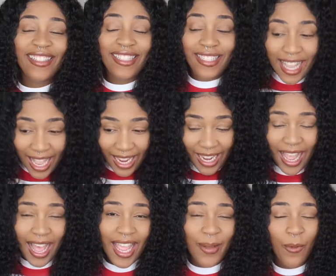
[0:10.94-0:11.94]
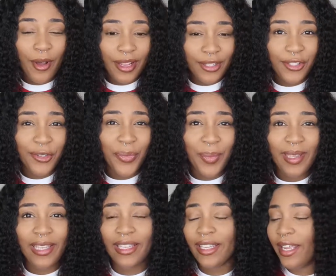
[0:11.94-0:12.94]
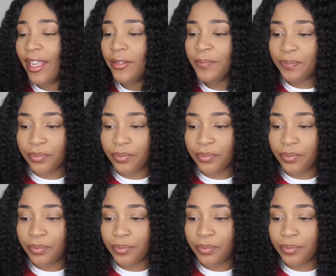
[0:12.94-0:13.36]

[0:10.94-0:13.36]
today I am going to be